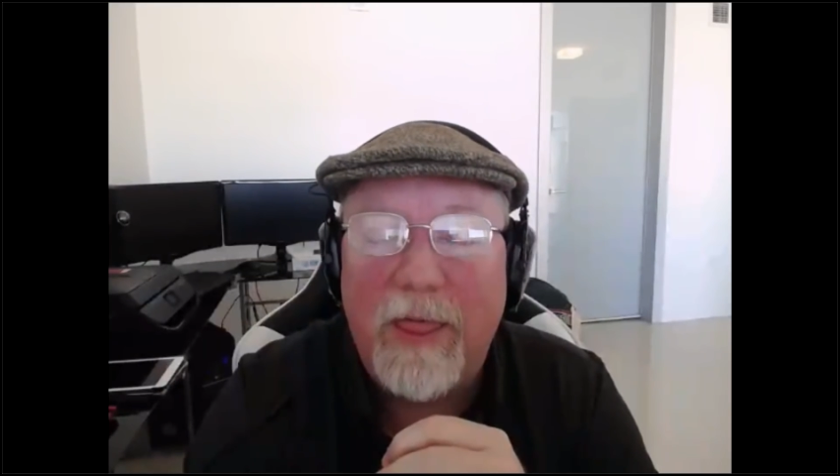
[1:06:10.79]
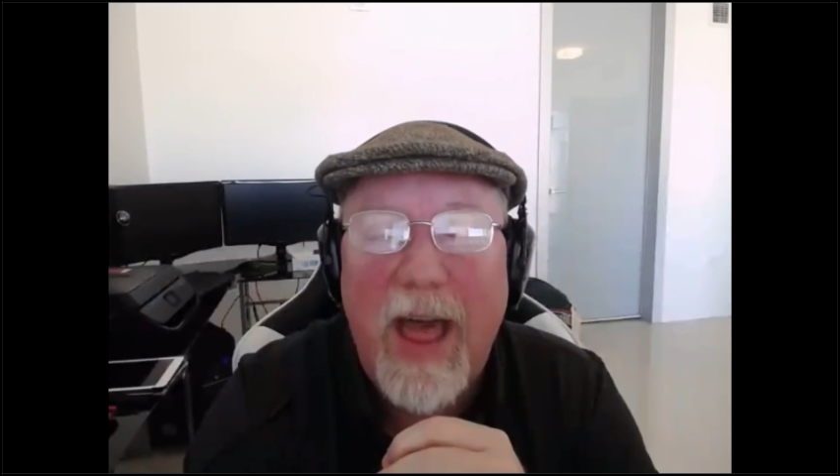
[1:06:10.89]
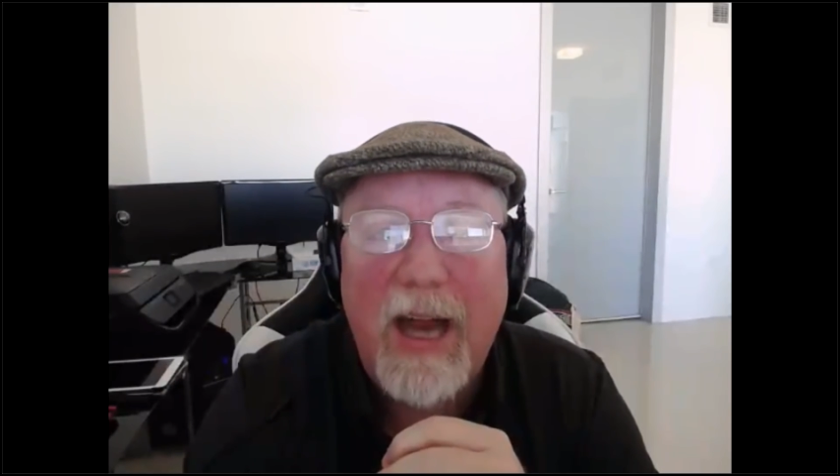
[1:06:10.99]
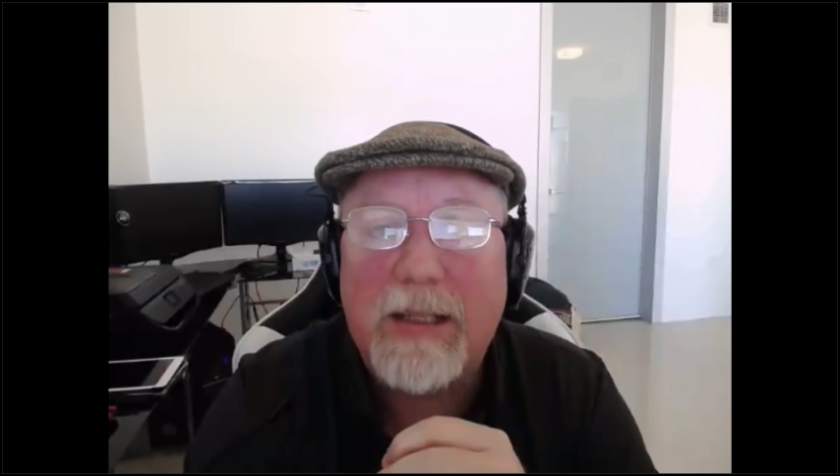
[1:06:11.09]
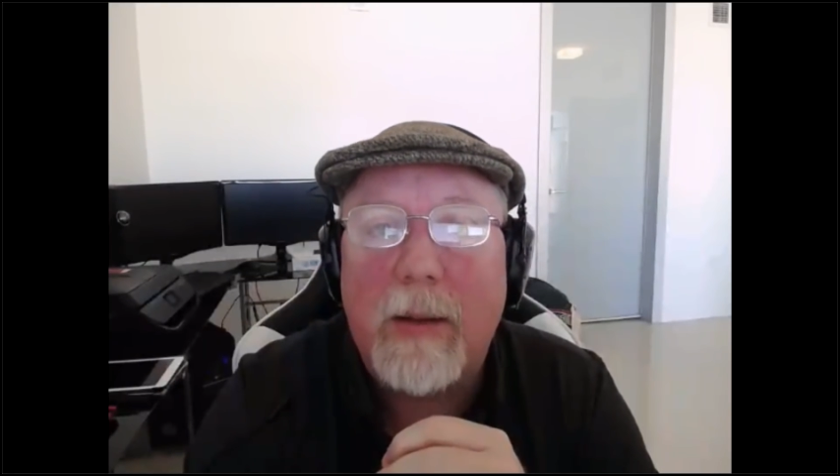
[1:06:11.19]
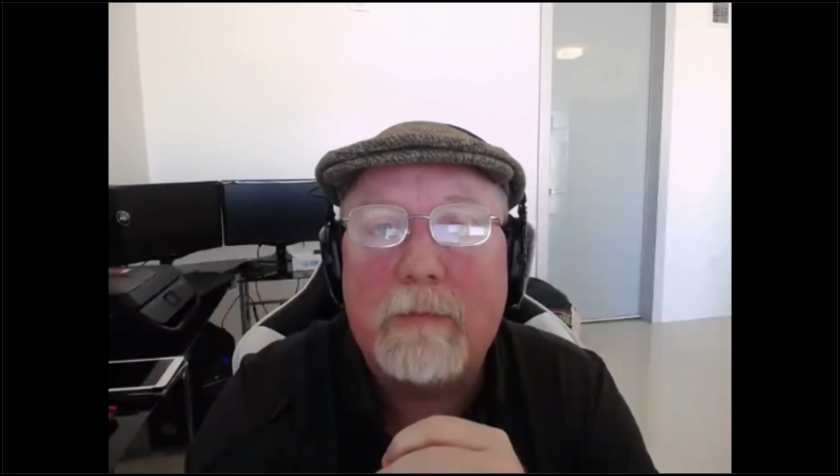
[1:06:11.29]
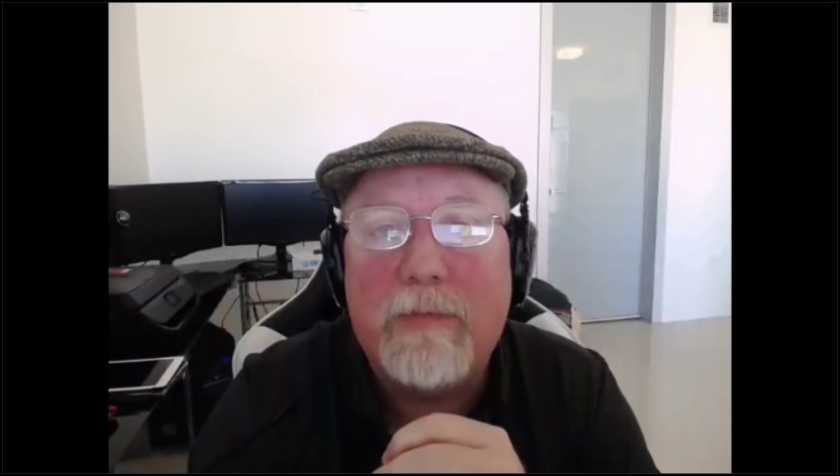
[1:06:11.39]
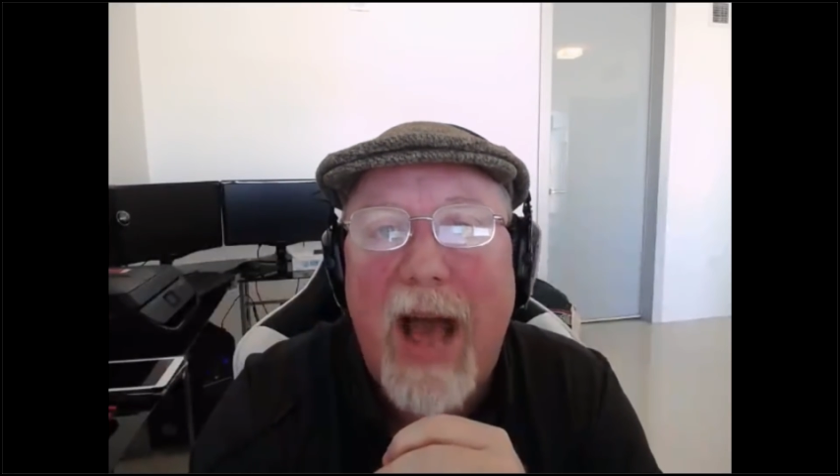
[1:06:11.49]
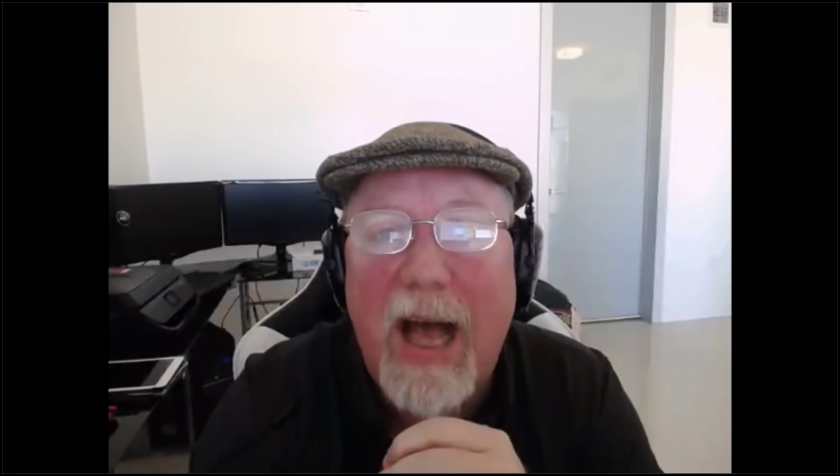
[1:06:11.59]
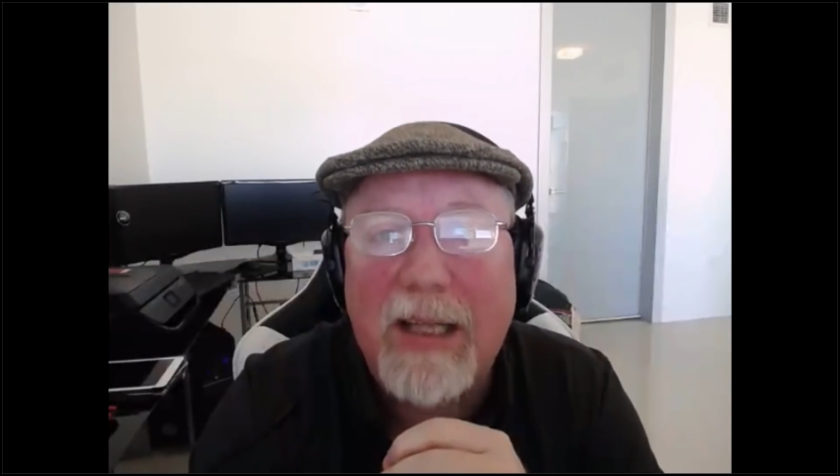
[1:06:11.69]
That is a
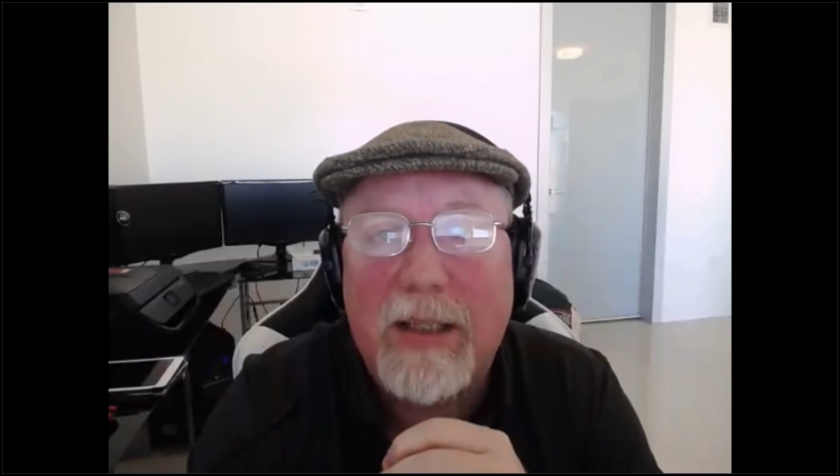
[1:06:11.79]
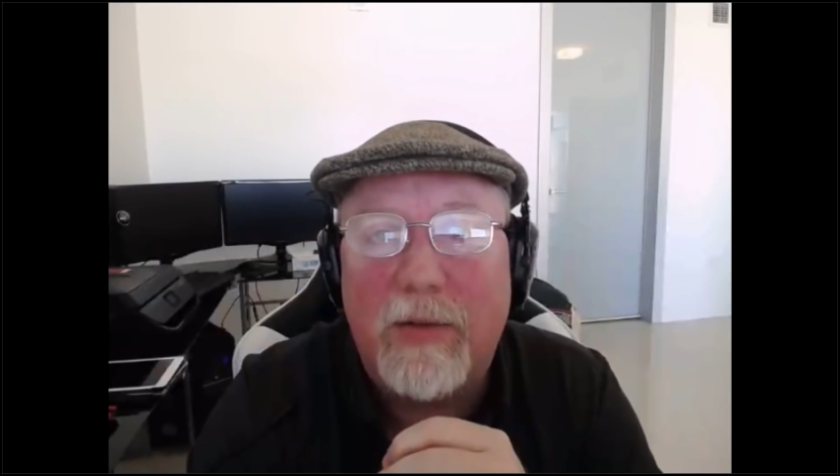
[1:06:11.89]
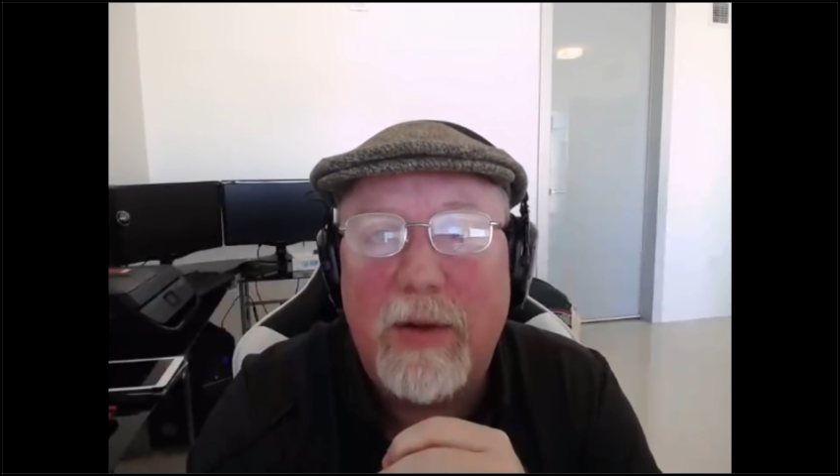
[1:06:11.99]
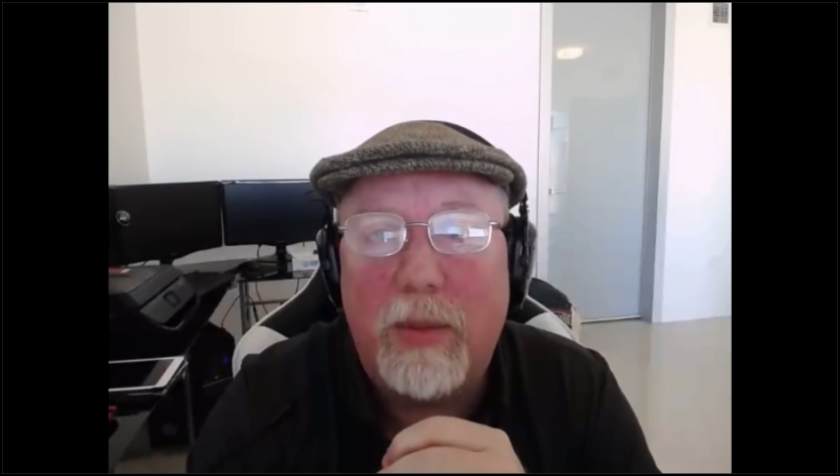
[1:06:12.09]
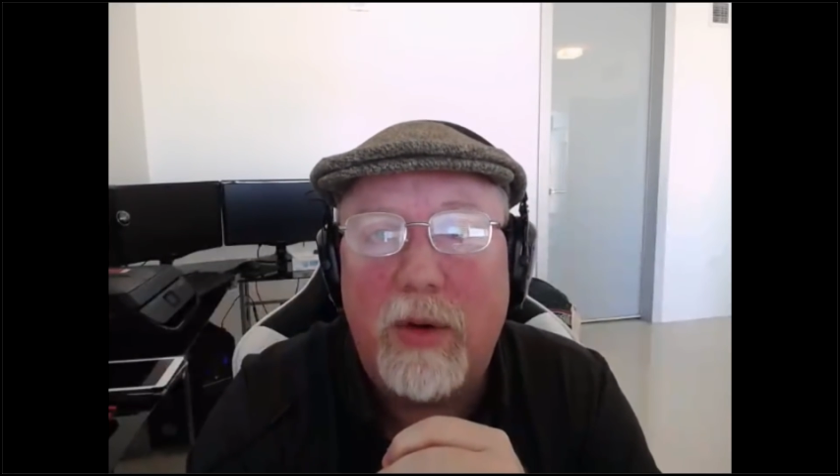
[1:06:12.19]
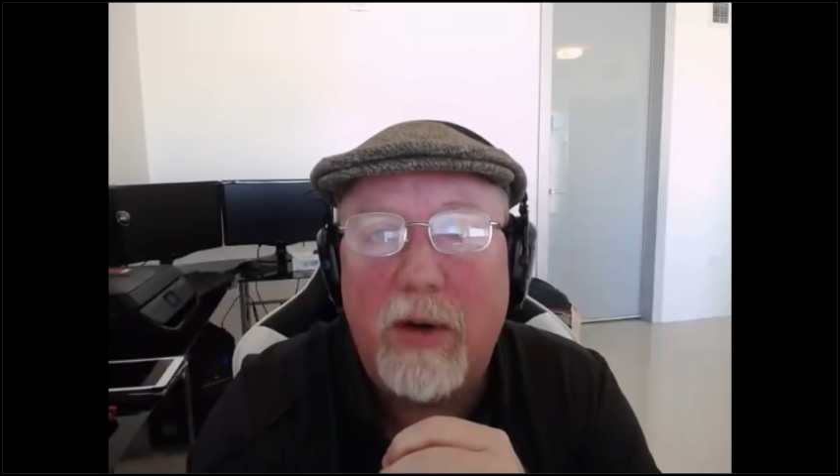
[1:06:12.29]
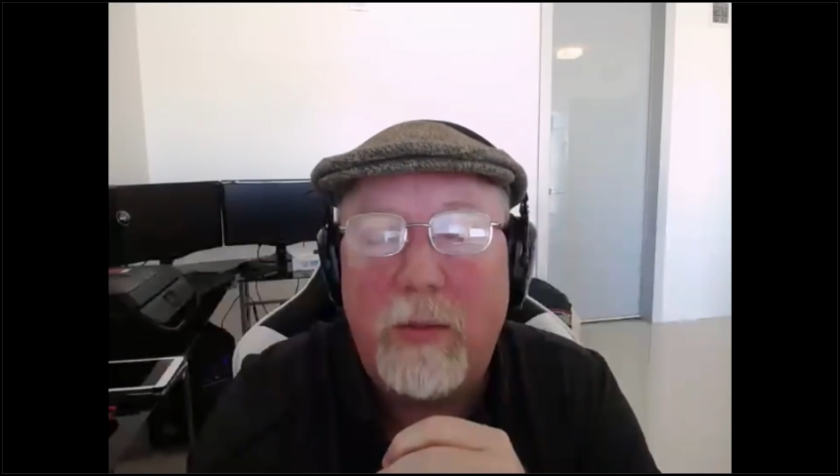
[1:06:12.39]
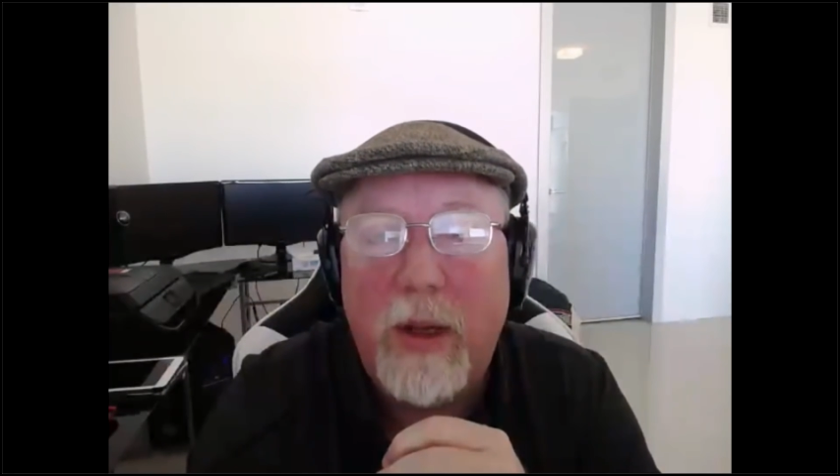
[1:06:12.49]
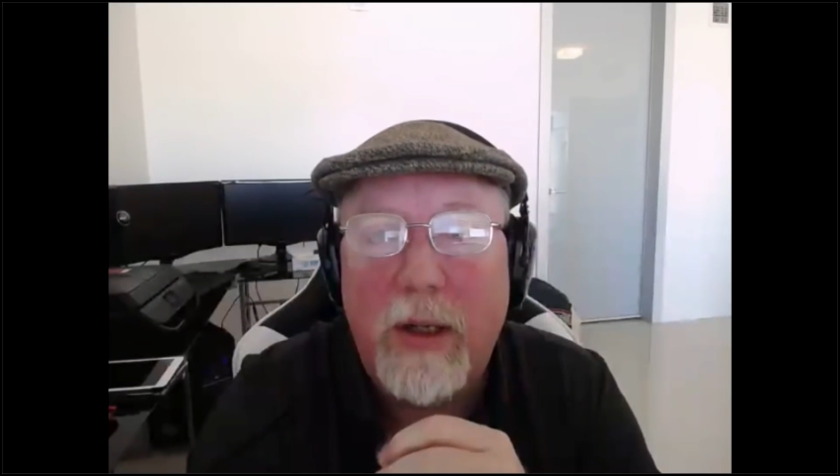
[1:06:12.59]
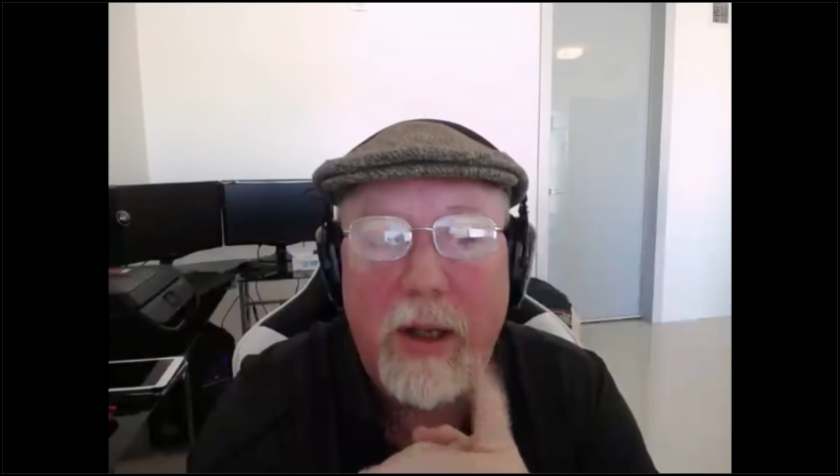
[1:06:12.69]
massive
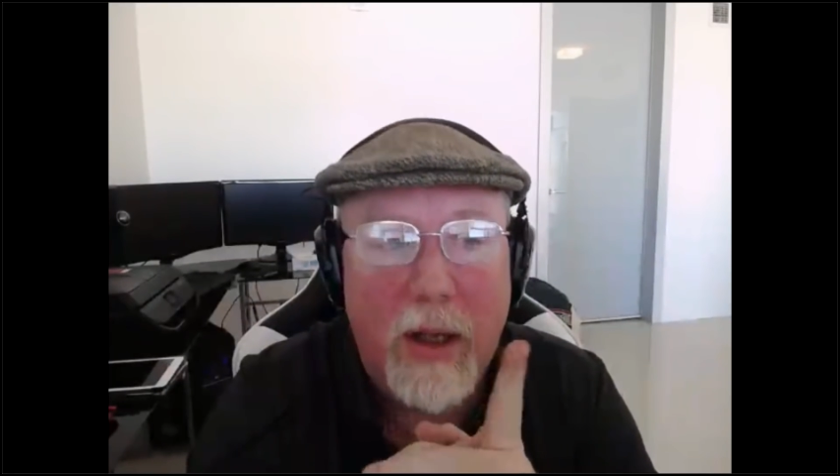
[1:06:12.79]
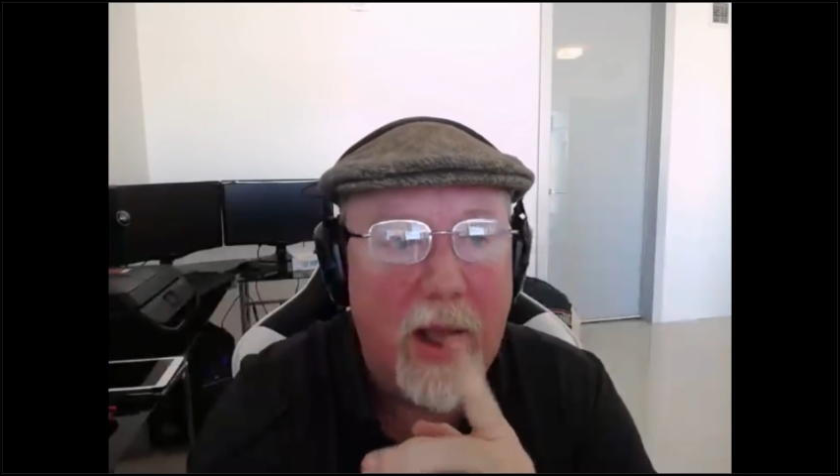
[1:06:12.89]
improvement.